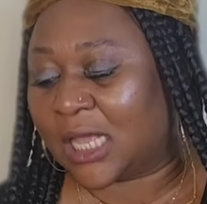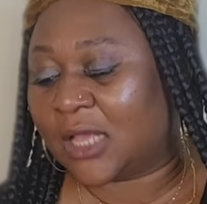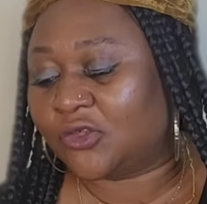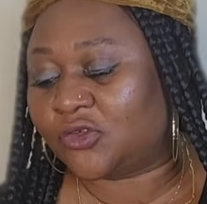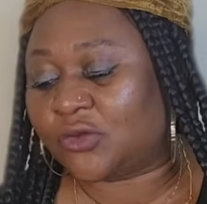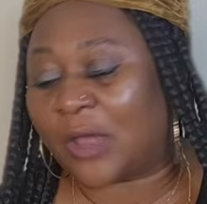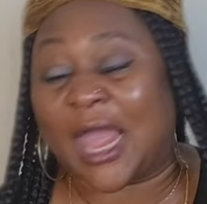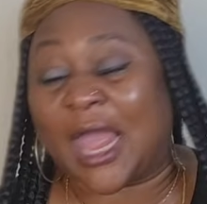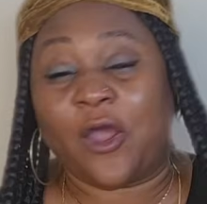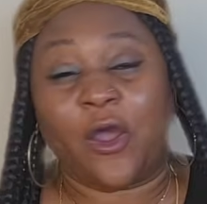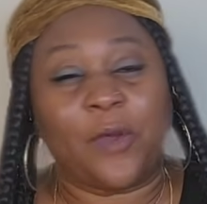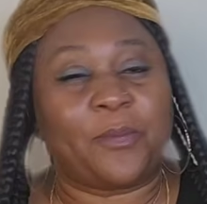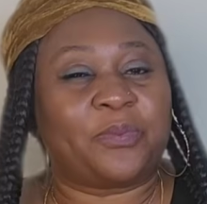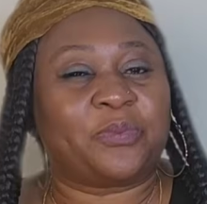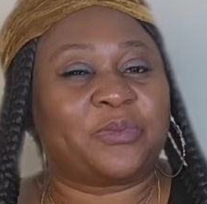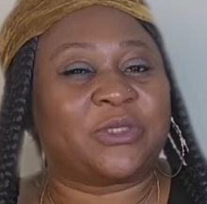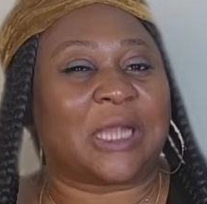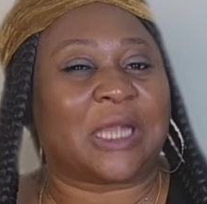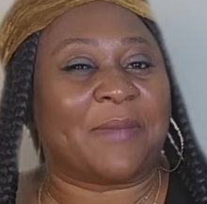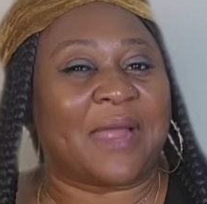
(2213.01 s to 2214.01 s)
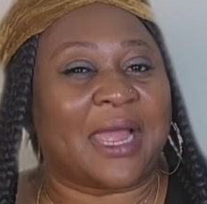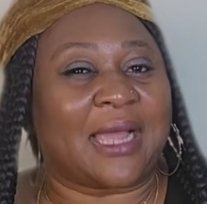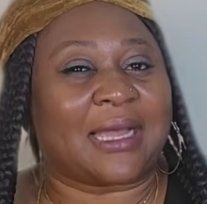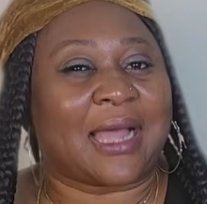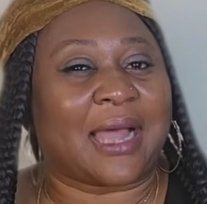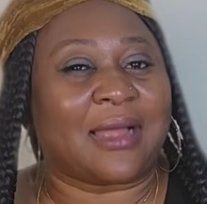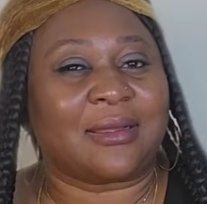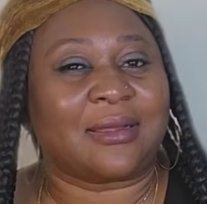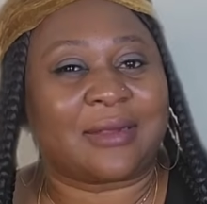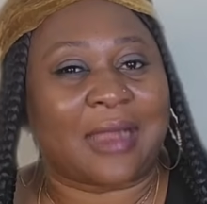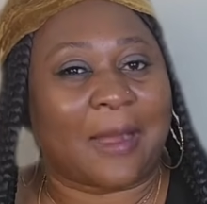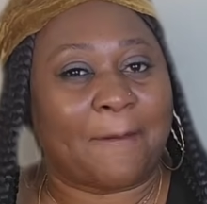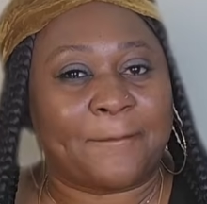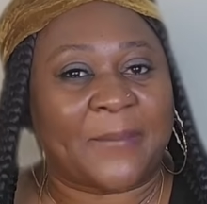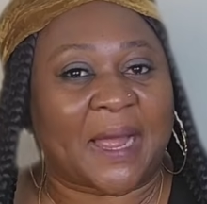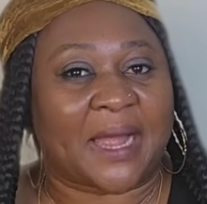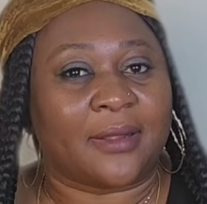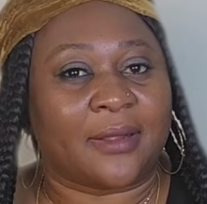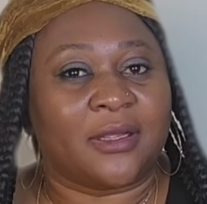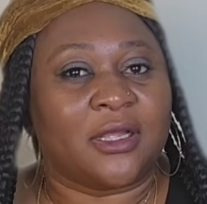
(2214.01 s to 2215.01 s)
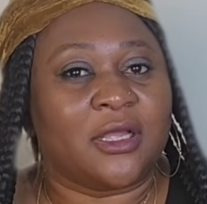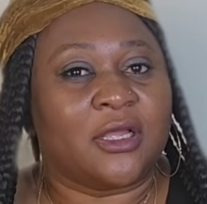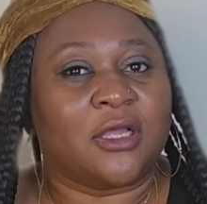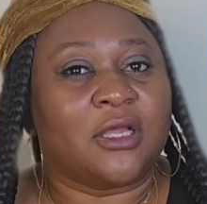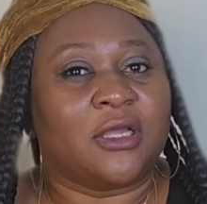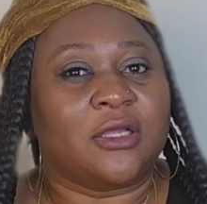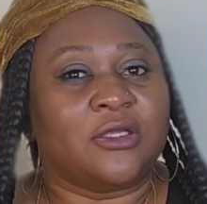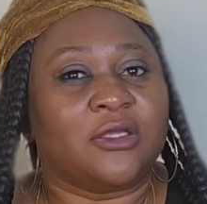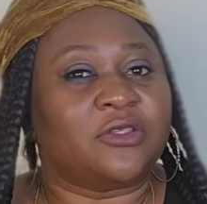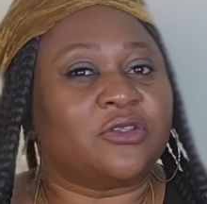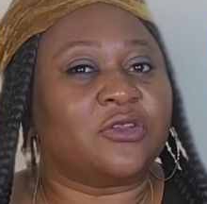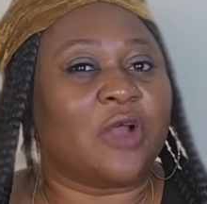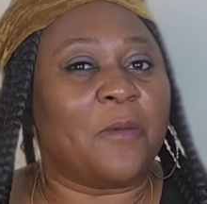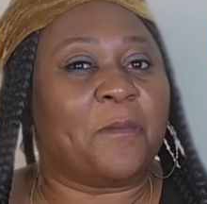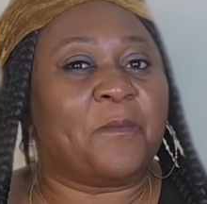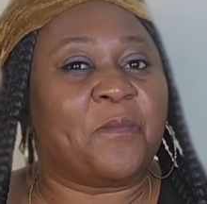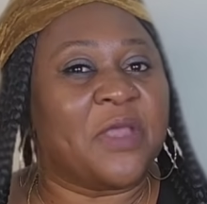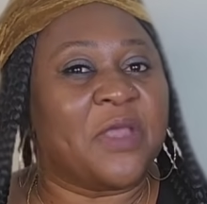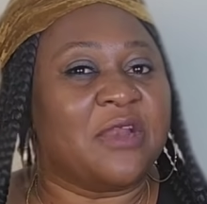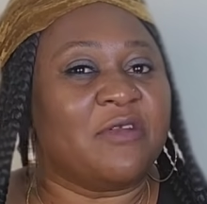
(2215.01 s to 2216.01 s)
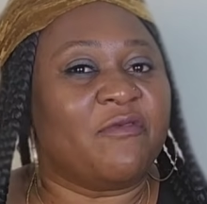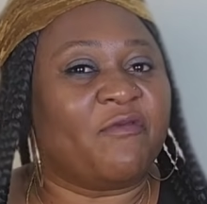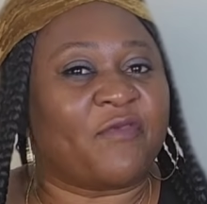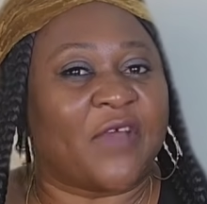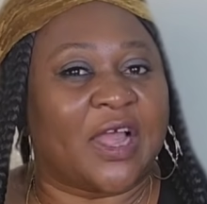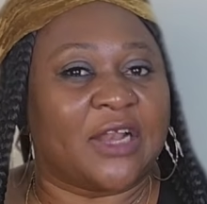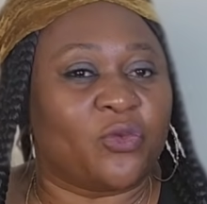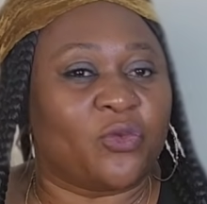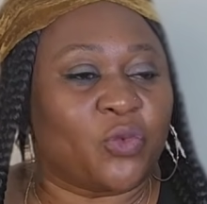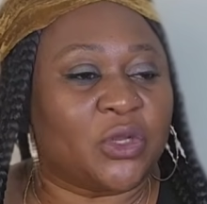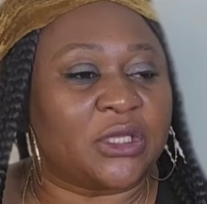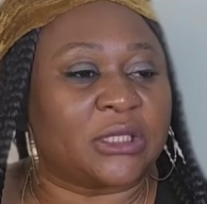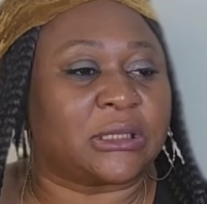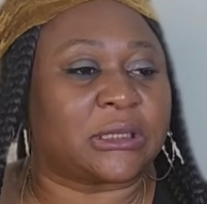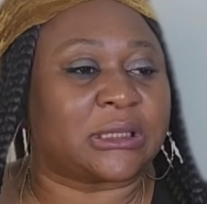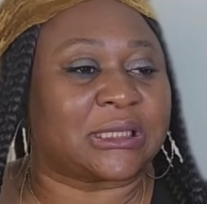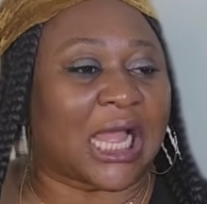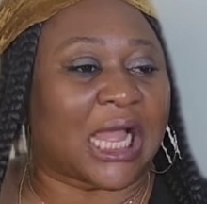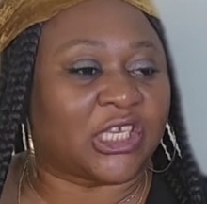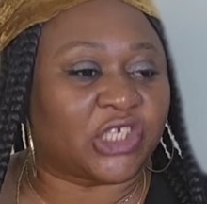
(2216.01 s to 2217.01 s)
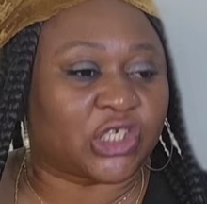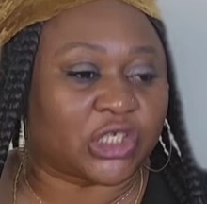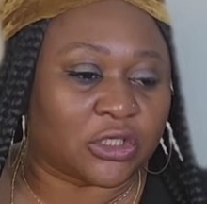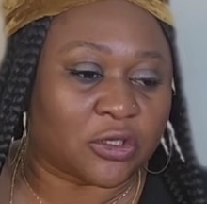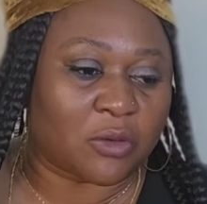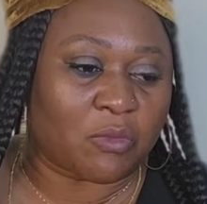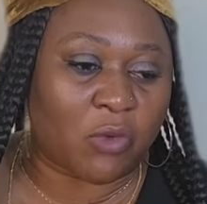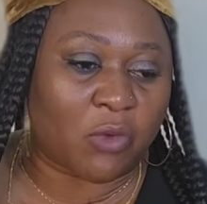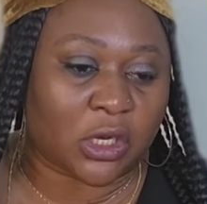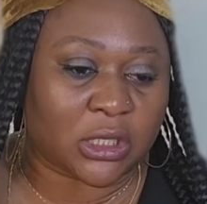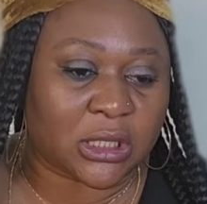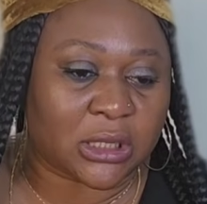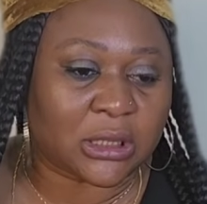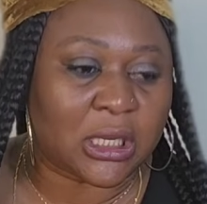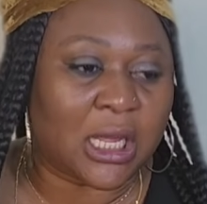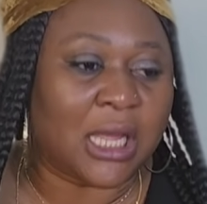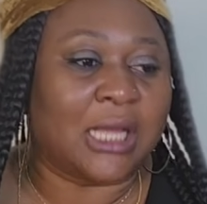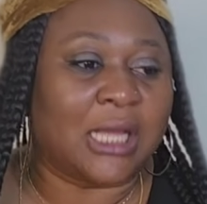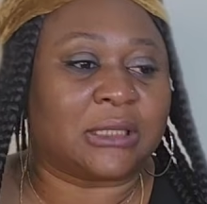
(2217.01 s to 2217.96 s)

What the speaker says: So I hope Jamaican grandpa is not being fed with starch in the morning,